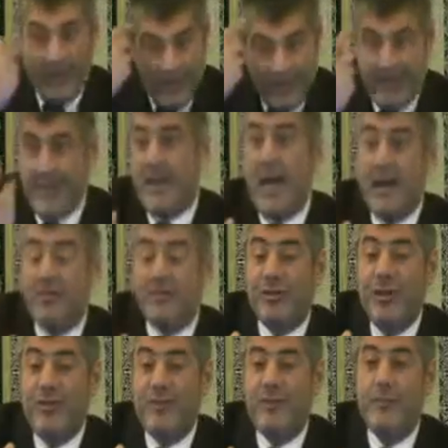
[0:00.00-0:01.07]
that's the
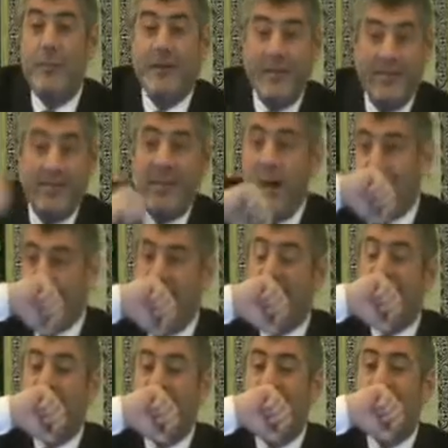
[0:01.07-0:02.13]
conscious, but his
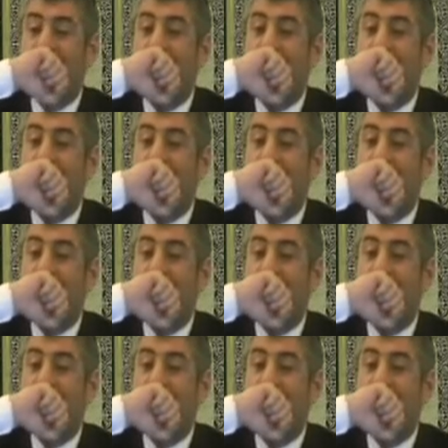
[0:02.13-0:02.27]
subconscious